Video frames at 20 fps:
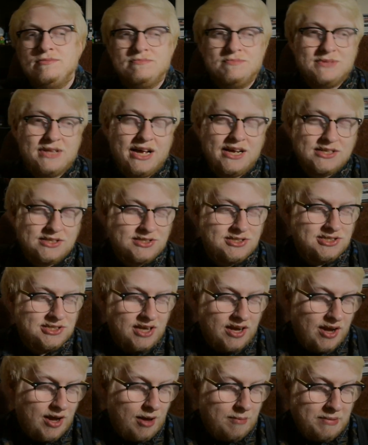that's
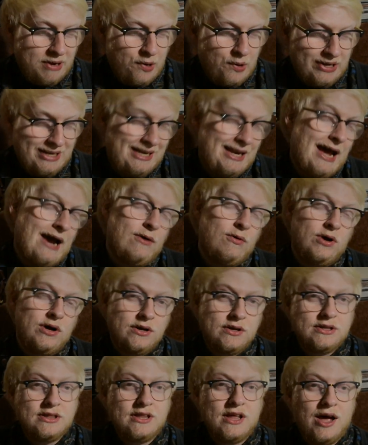about an hour
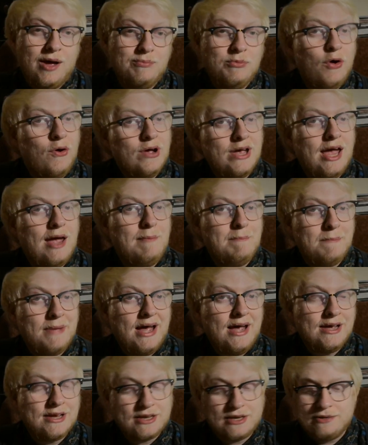that I'm not getting
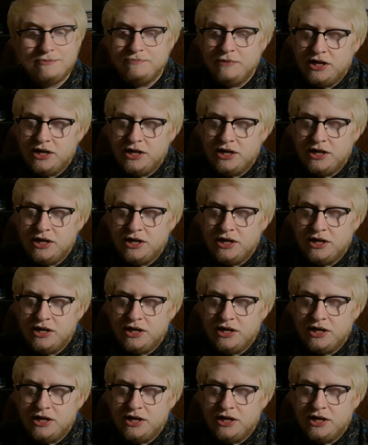back.